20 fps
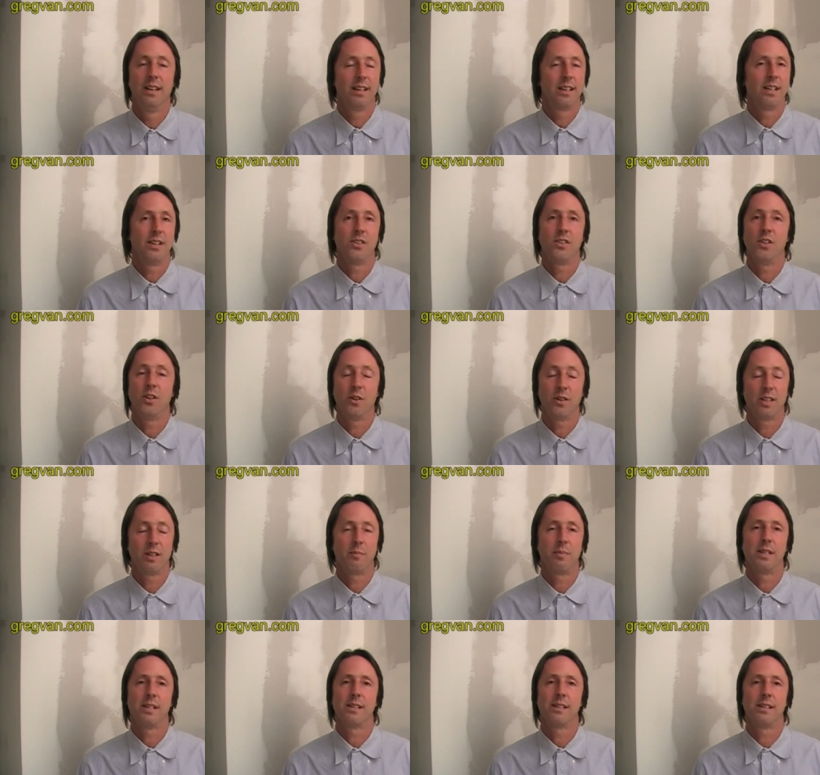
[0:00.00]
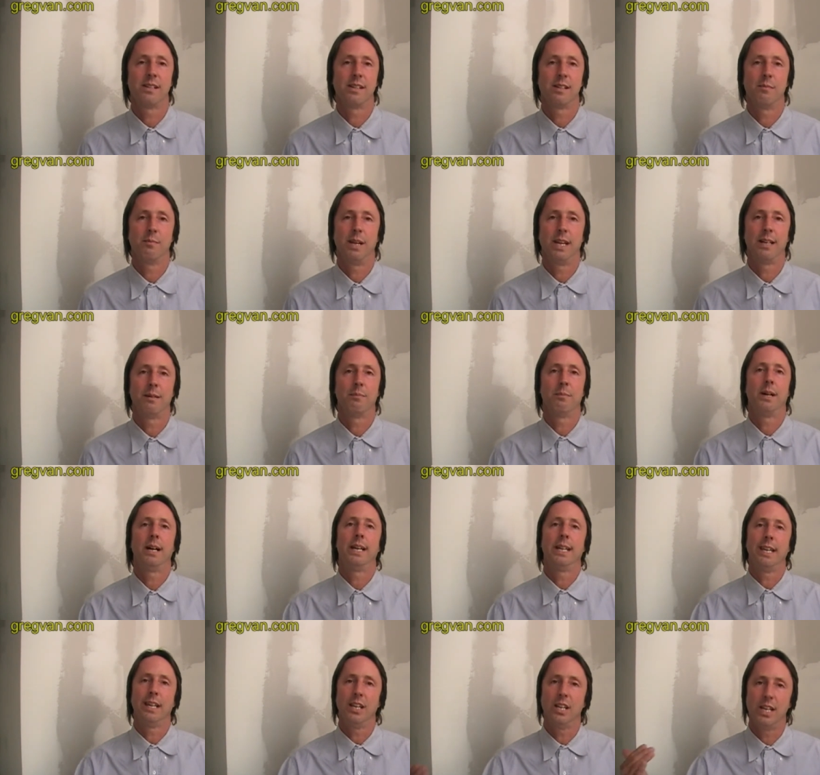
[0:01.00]
because you're in the business to make
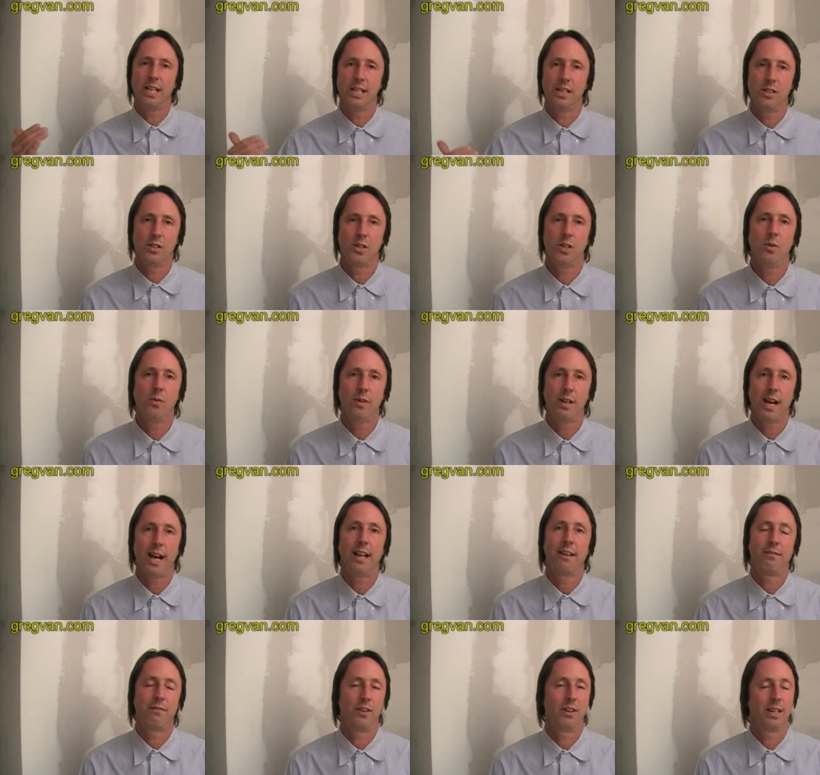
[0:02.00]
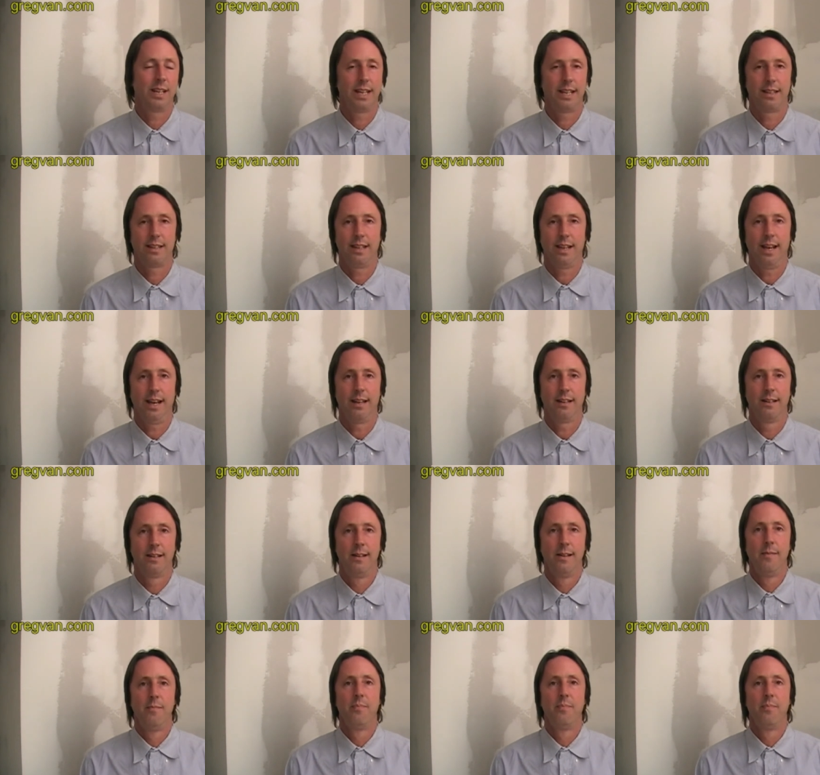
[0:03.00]
money. And do not forget that